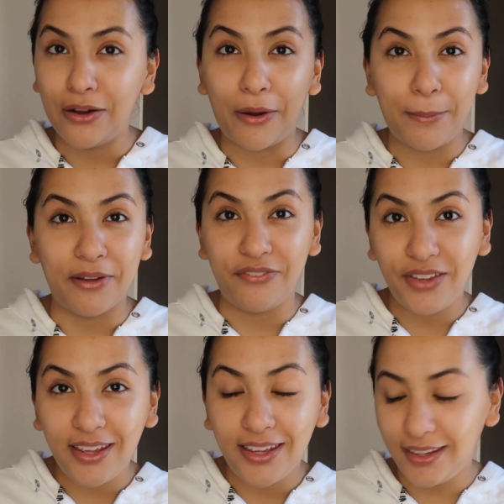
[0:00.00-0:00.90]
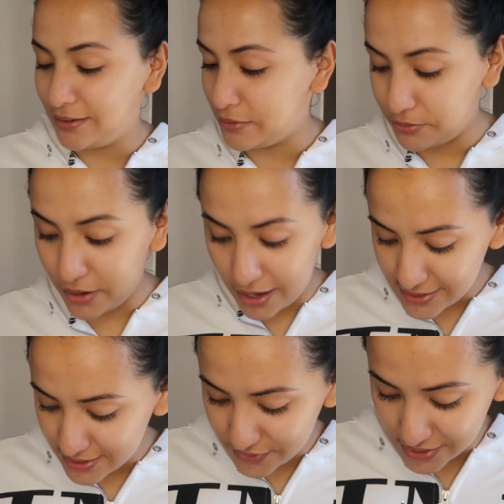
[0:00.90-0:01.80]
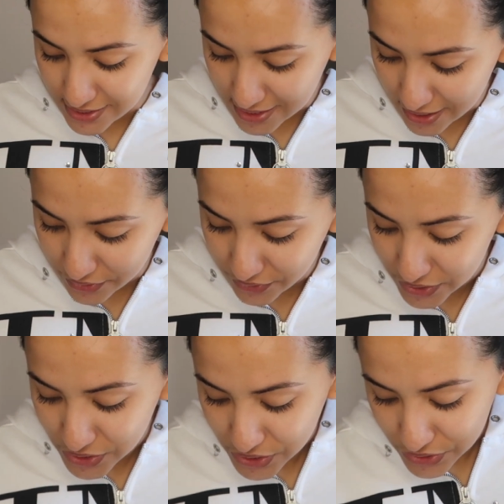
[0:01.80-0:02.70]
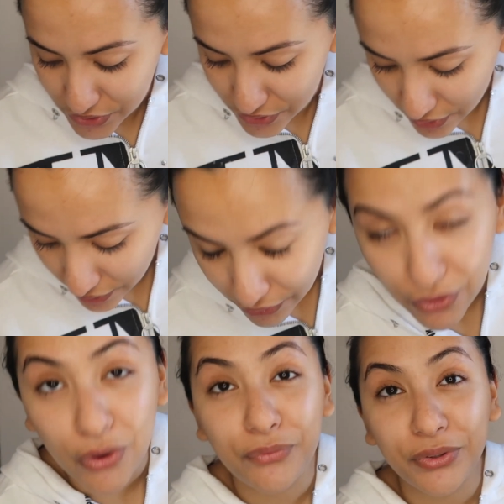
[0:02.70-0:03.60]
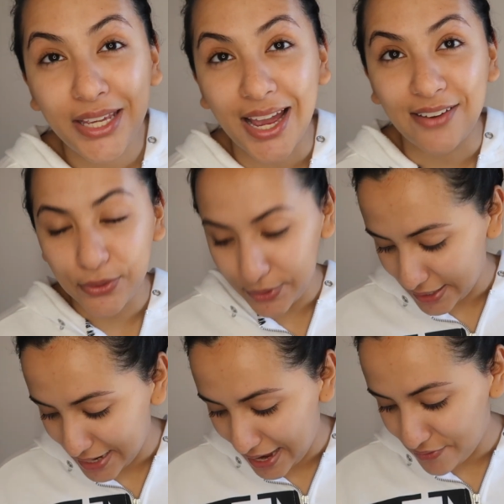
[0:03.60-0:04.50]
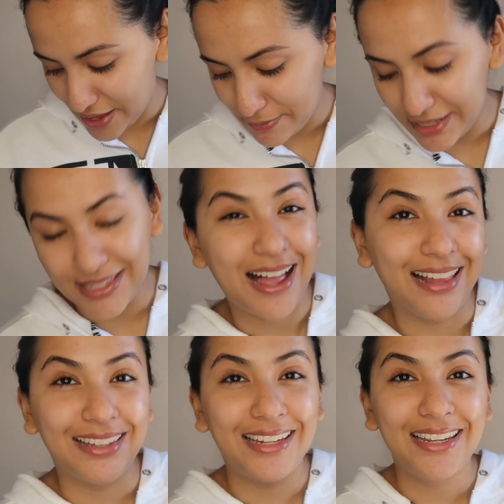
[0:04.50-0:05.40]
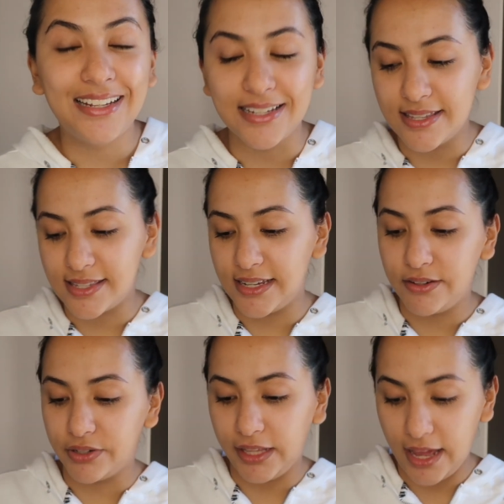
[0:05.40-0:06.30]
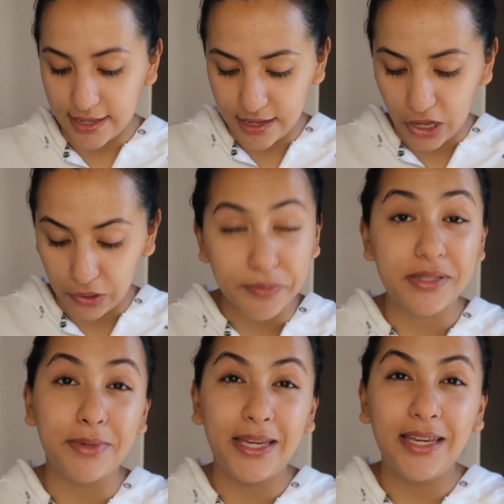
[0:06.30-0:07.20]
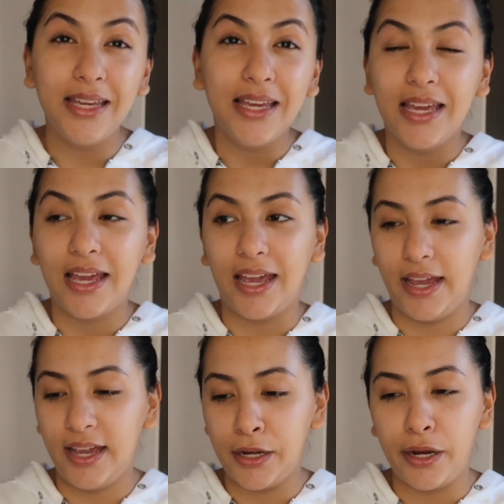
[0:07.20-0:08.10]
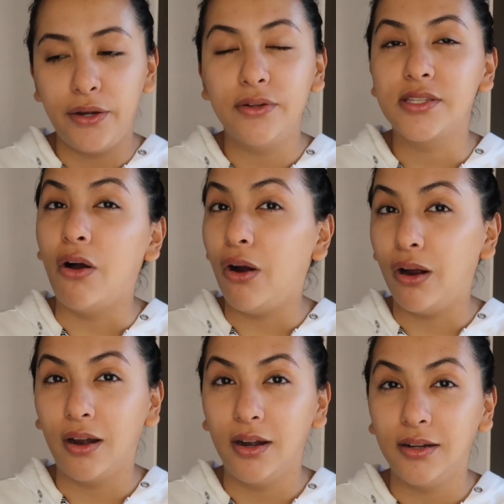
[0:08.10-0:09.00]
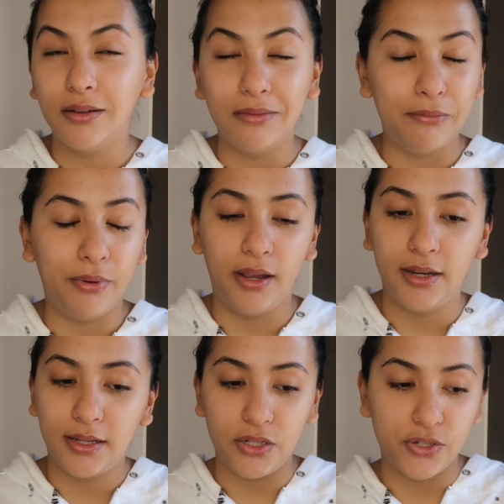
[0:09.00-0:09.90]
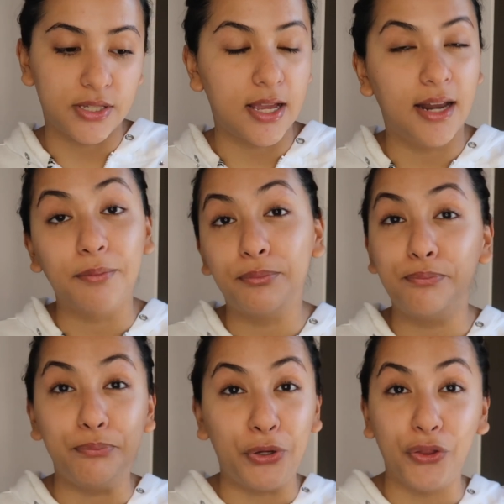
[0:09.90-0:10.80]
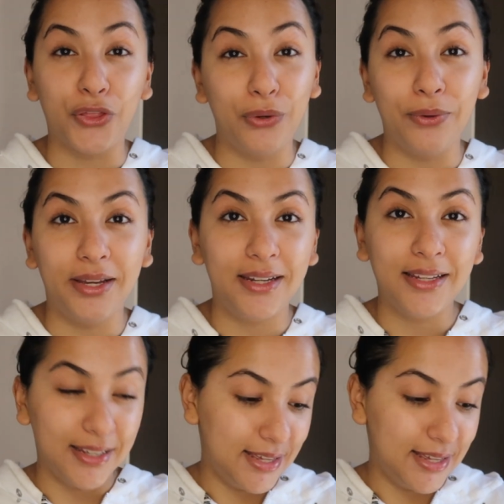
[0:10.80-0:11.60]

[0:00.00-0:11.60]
on my feet, positive and stuff. So hopefully everyone could have that mentality because it really has helped me. And I know it's hard, but you just kind of pull through it.